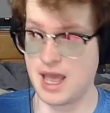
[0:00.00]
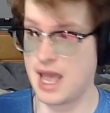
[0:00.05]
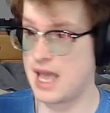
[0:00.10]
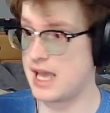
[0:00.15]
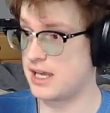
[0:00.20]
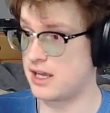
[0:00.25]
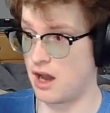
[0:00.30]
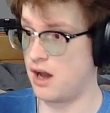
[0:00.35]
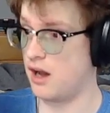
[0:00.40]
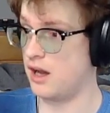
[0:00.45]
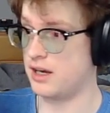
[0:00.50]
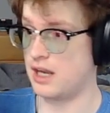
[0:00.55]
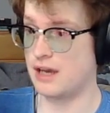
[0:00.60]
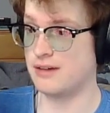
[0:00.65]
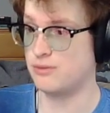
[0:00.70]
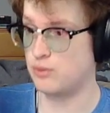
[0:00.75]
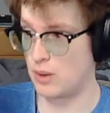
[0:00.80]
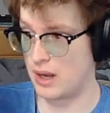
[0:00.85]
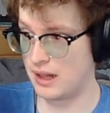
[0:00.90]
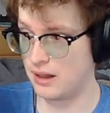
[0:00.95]
a god
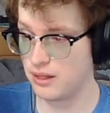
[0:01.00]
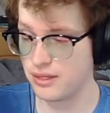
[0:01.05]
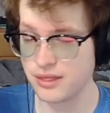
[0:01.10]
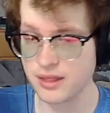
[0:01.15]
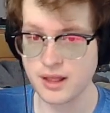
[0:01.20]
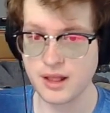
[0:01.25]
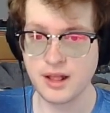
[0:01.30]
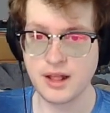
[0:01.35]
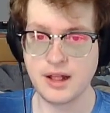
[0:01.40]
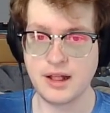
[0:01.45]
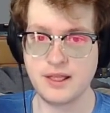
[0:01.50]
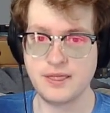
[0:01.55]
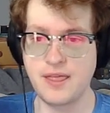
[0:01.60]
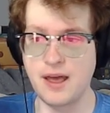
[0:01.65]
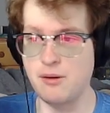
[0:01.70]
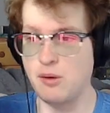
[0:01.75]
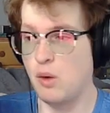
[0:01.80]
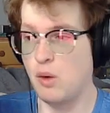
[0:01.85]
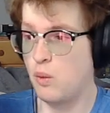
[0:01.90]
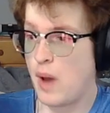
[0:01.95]
of wealth
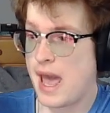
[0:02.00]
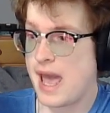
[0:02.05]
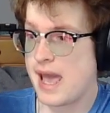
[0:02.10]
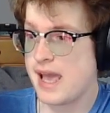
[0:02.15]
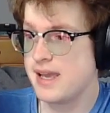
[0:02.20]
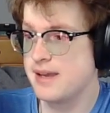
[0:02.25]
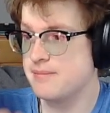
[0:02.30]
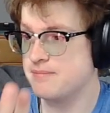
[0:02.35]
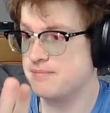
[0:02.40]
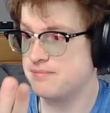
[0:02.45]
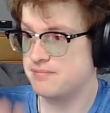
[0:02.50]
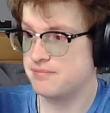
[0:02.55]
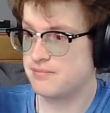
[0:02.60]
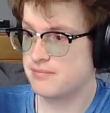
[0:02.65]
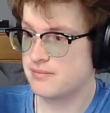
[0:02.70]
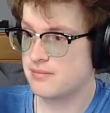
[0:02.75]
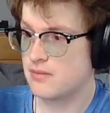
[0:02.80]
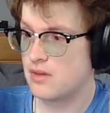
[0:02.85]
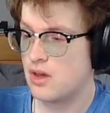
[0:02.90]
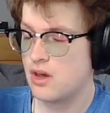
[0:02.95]
that will weigh
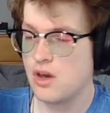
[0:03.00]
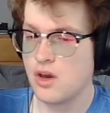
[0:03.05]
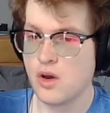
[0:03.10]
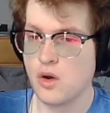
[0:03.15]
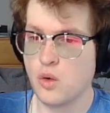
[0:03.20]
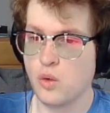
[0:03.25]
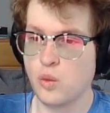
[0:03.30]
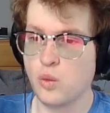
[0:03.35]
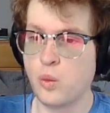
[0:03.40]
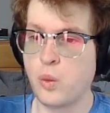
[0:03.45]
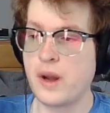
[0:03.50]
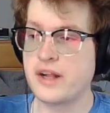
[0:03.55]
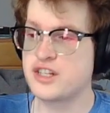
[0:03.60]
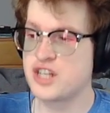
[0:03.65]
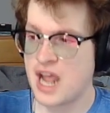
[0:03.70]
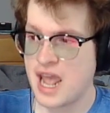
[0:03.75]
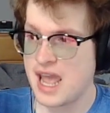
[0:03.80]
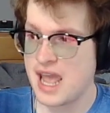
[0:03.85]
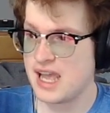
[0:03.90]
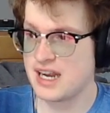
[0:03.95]

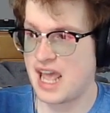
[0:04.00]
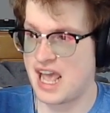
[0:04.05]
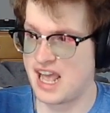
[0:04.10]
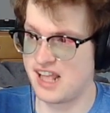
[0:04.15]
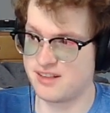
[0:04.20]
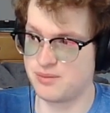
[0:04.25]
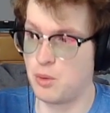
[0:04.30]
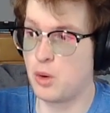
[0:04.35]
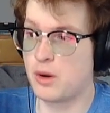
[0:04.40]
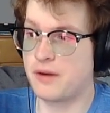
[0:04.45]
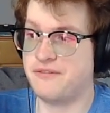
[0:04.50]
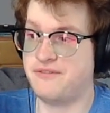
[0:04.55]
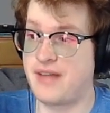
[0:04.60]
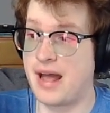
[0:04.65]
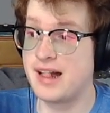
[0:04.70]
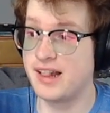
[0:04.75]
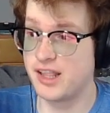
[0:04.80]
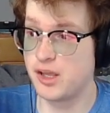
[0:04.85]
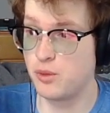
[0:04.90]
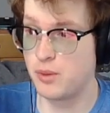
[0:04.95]
which hand has more
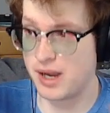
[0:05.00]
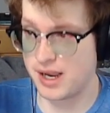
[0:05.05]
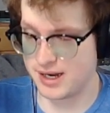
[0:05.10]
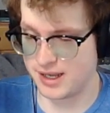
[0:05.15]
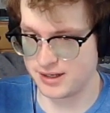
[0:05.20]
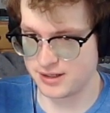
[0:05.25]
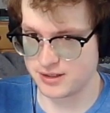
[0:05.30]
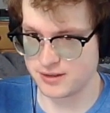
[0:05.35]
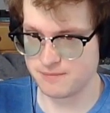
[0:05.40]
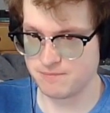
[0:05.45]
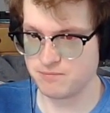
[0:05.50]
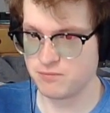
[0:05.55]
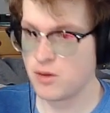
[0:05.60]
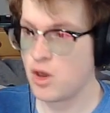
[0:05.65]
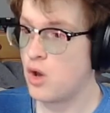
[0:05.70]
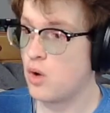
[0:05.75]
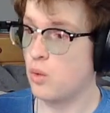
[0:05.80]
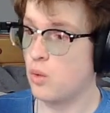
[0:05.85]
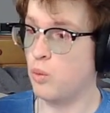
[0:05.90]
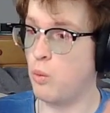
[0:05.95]
value in it.
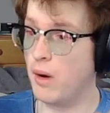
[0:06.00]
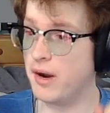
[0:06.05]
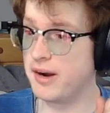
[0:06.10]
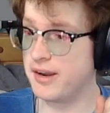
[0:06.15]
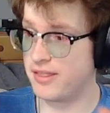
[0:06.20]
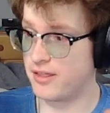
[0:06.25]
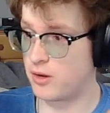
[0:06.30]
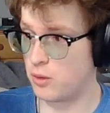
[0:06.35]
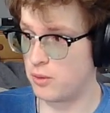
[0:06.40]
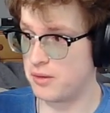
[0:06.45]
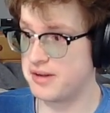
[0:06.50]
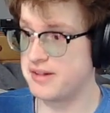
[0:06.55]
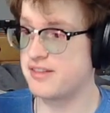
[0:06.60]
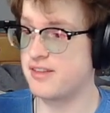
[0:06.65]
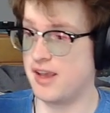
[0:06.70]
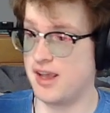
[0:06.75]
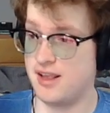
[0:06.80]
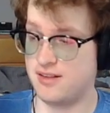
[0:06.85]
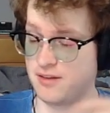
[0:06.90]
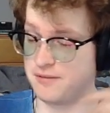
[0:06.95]
One of the coins
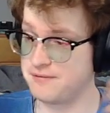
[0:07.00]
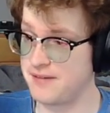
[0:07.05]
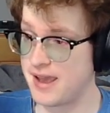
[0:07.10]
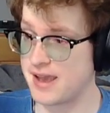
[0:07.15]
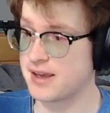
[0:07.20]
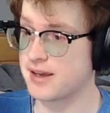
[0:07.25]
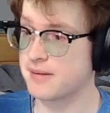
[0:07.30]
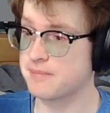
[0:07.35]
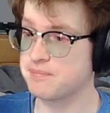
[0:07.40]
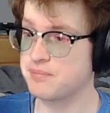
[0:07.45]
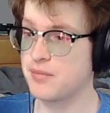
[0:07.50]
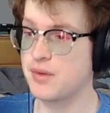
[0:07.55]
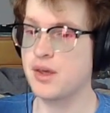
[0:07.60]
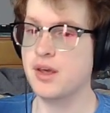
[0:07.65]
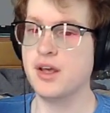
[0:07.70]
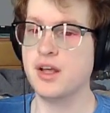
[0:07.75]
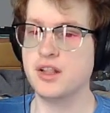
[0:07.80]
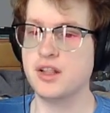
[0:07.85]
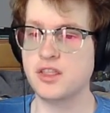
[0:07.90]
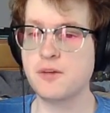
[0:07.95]
is a fake.
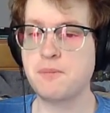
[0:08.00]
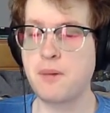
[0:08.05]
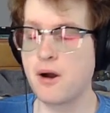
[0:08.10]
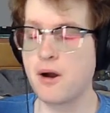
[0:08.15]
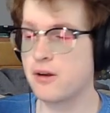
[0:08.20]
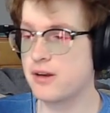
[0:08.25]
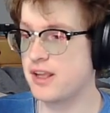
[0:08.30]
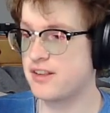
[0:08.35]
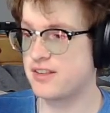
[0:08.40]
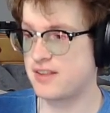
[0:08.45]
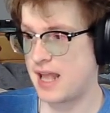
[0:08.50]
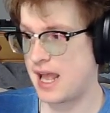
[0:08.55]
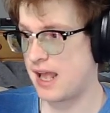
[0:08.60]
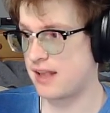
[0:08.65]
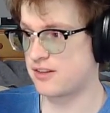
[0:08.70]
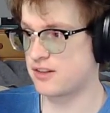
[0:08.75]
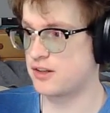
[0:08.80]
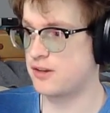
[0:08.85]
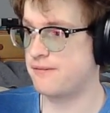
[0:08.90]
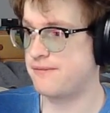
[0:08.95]
The party is
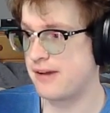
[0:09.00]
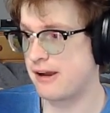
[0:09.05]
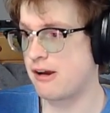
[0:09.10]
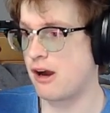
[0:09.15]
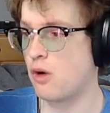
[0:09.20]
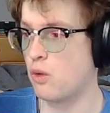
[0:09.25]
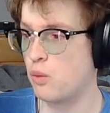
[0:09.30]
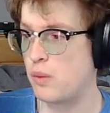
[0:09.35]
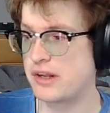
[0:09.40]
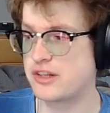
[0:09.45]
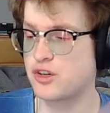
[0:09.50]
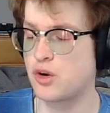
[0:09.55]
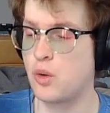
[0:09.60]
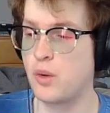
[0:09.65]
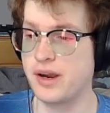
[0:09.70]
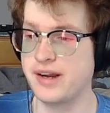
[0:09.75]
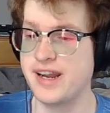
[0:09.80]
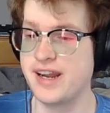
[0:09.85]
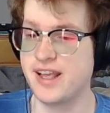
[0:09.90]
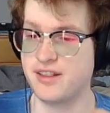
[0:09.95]
tasked to figure out which
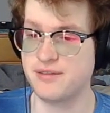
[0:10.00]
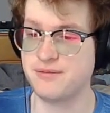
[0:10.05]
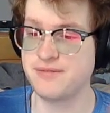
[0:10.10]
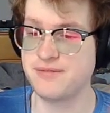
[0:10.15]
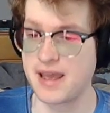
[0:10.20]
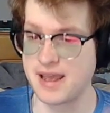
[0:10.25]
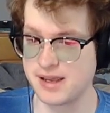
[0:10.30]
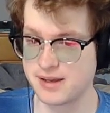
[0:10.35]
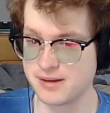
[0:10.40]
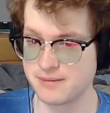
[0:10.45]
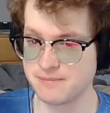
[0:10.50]
coin is fake.